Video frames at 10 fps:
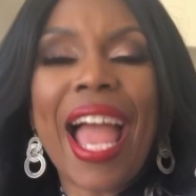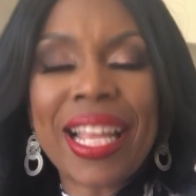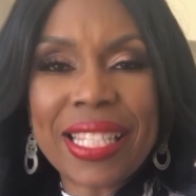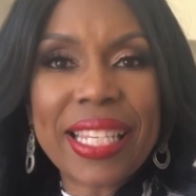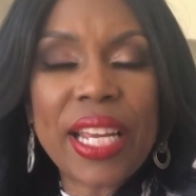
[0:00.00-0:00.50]

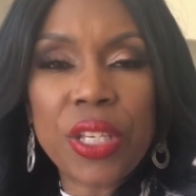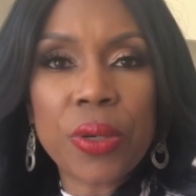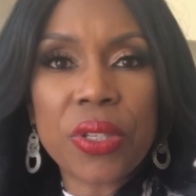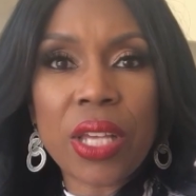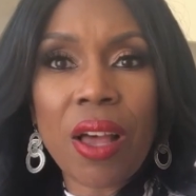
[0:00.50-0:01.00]
and say to
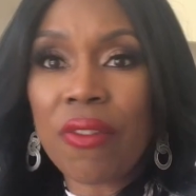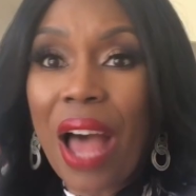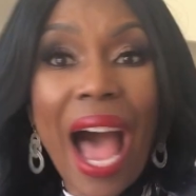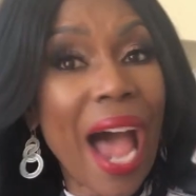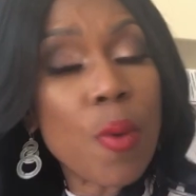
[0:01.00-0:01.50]
yourself,
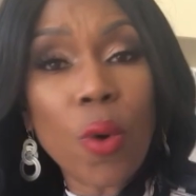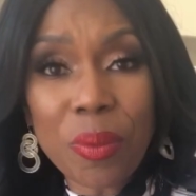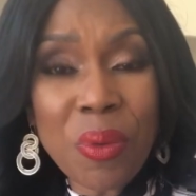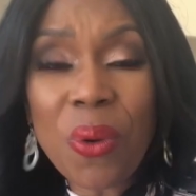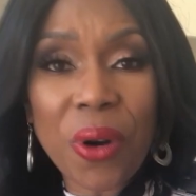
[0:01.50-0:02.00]
I
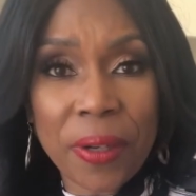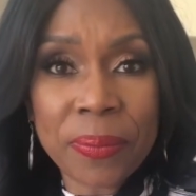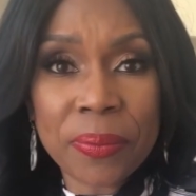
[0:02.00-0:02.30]
want more.